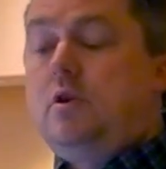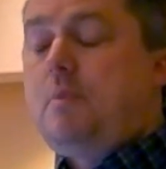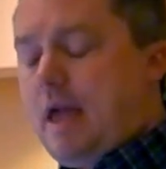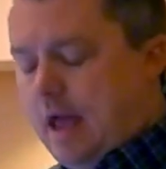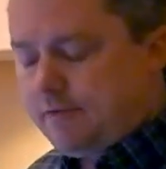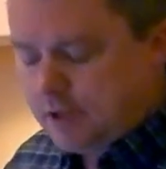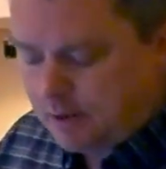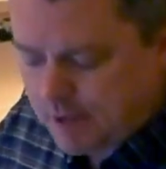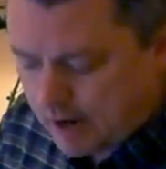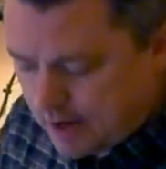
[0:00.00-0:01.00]
you may have to
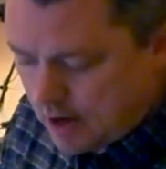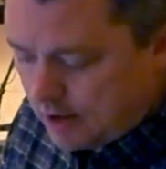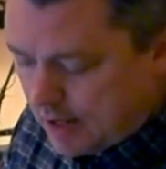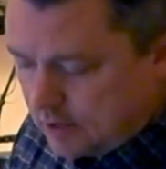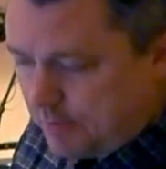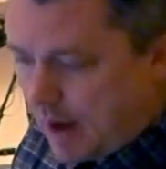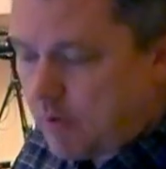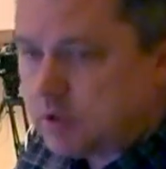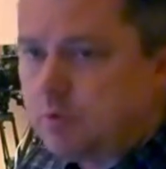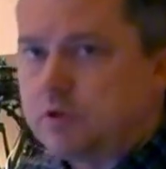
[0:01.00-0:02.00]
come down here and hit the
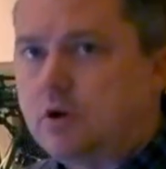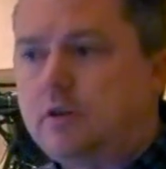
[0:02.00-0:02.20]
power switch